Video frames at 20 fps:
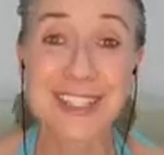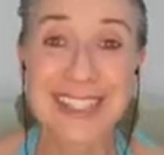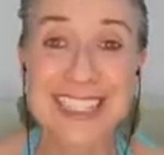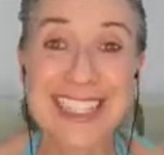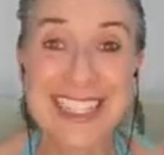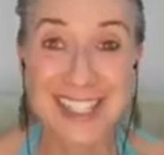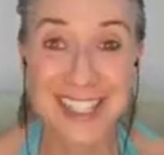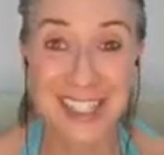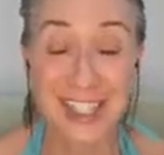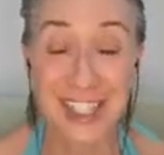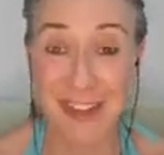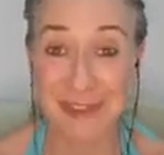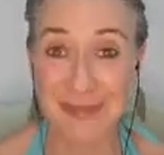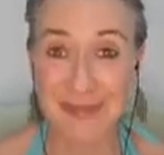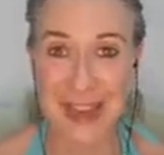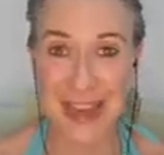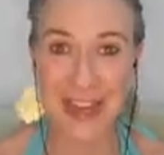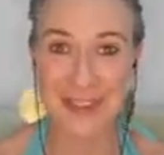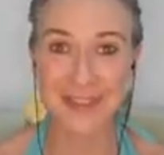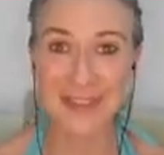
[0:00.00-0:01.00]
lists of
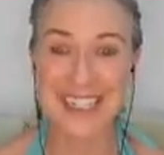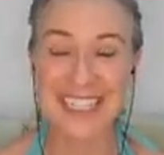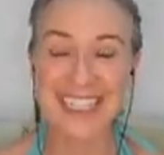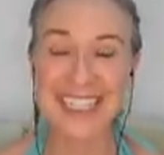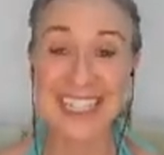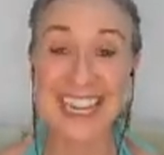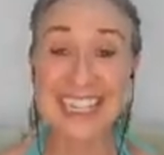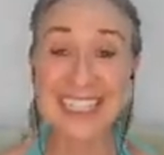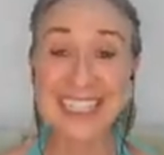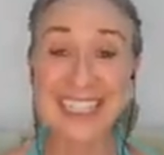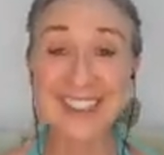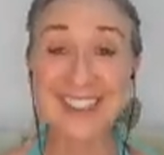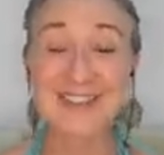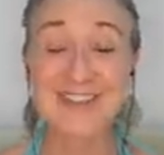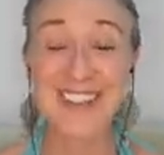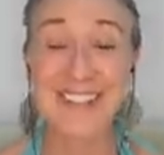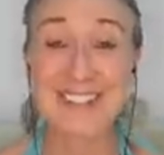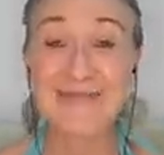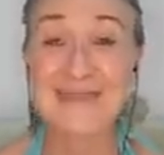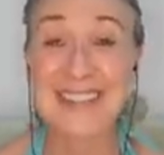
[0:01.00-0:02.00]
benefits and I didn't
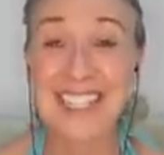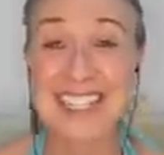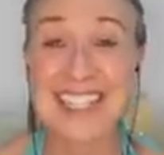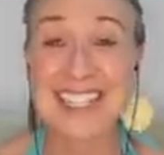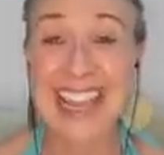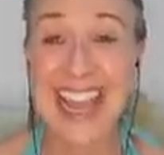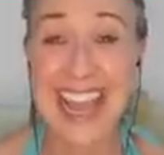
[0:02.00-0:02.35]
want to miss